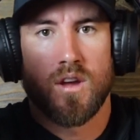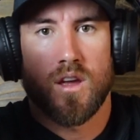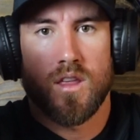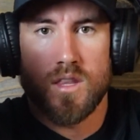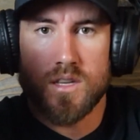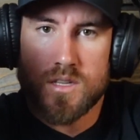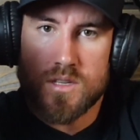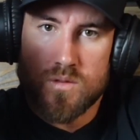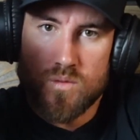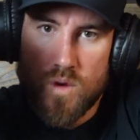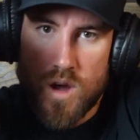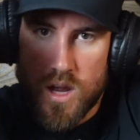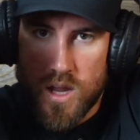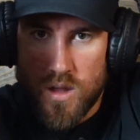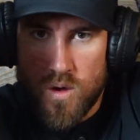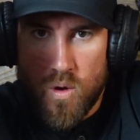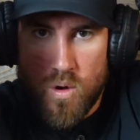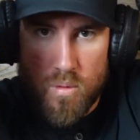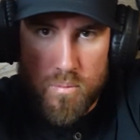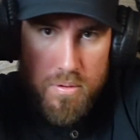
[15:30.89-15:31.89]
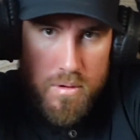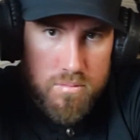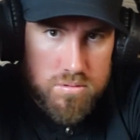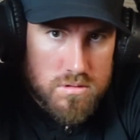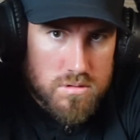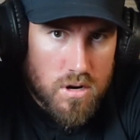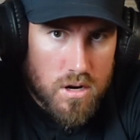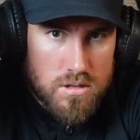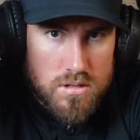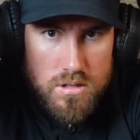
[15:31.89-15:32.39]
And this is why old
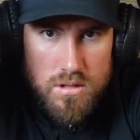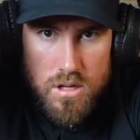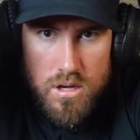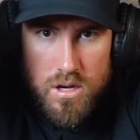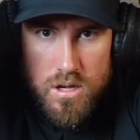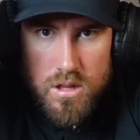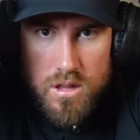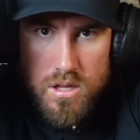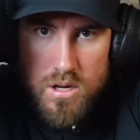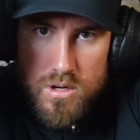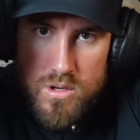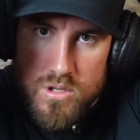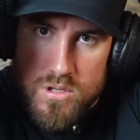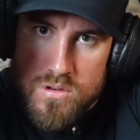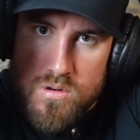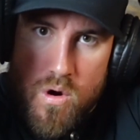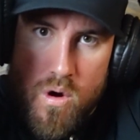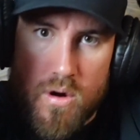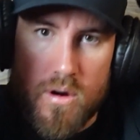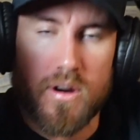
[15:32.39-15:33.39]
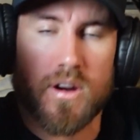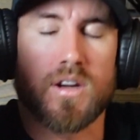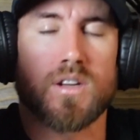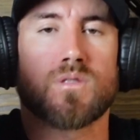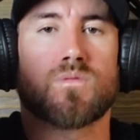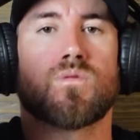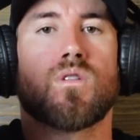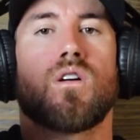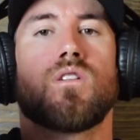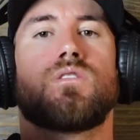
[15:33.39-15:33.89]
people start to look a little shorter,
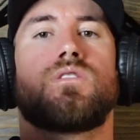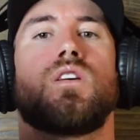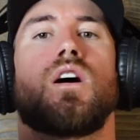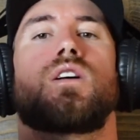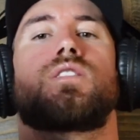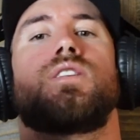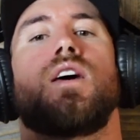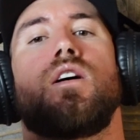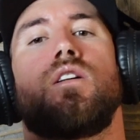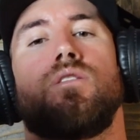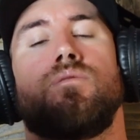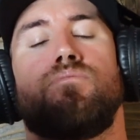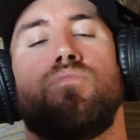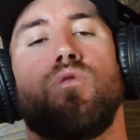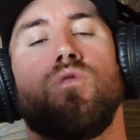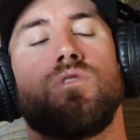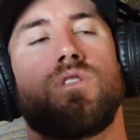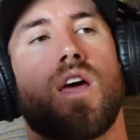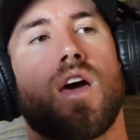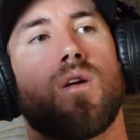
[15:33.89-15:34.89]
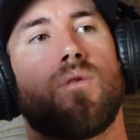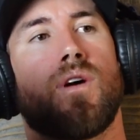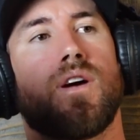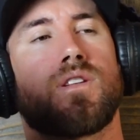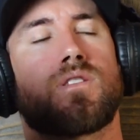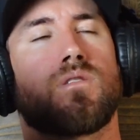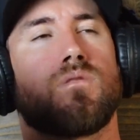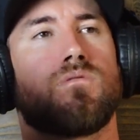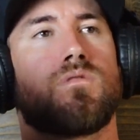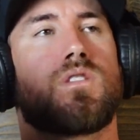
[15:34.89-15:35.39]
because we're all ducked down and pulled down,
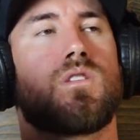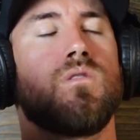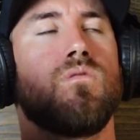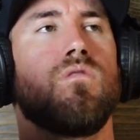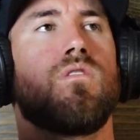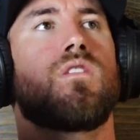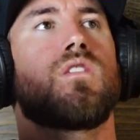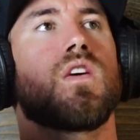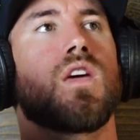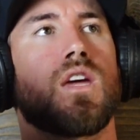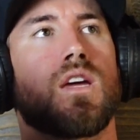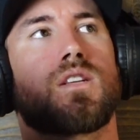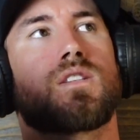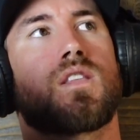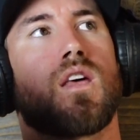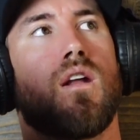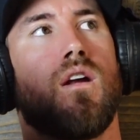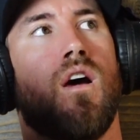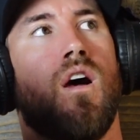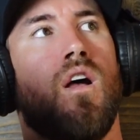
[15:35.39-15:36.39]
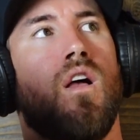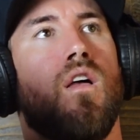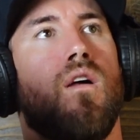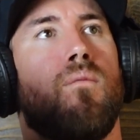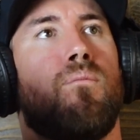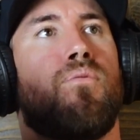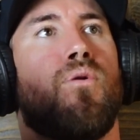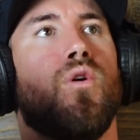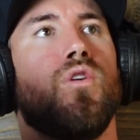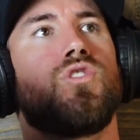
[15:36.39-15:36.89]
right? So do things that
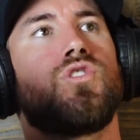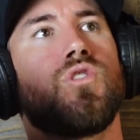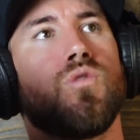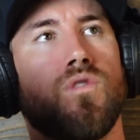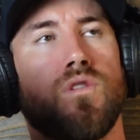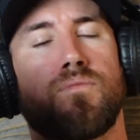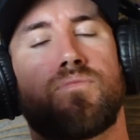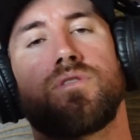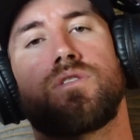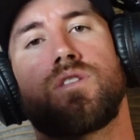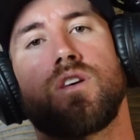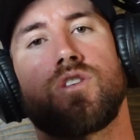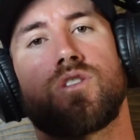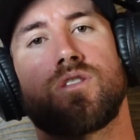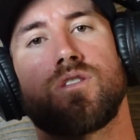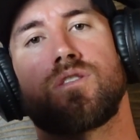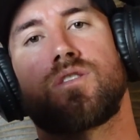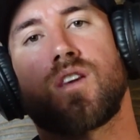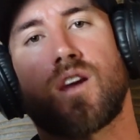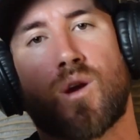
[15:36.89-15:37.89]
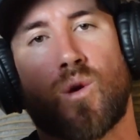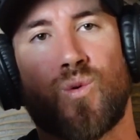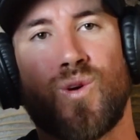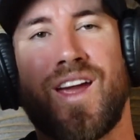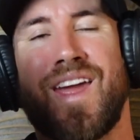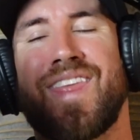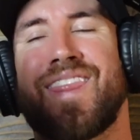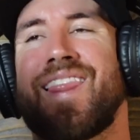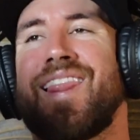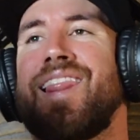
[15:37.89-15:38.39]
put you in positions that
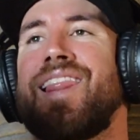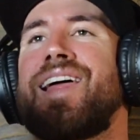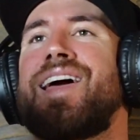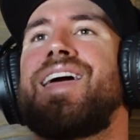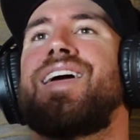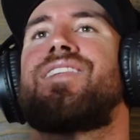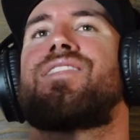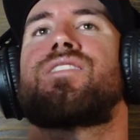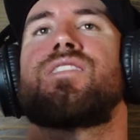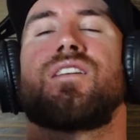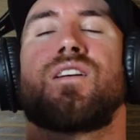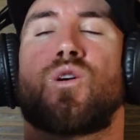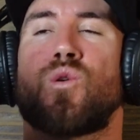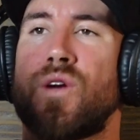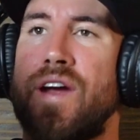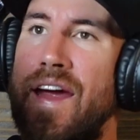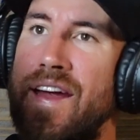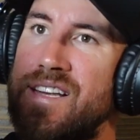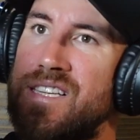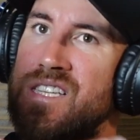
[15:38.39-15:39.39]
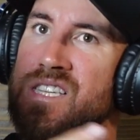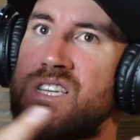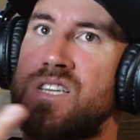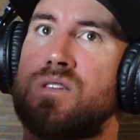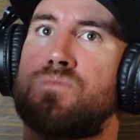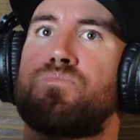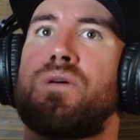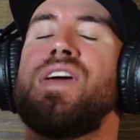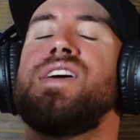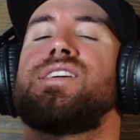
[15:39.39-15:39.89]
create length and create
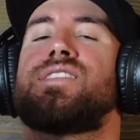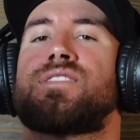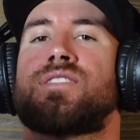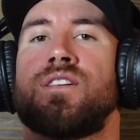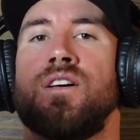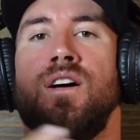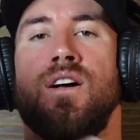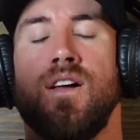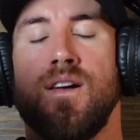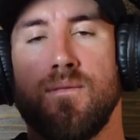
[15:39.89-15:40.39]
space,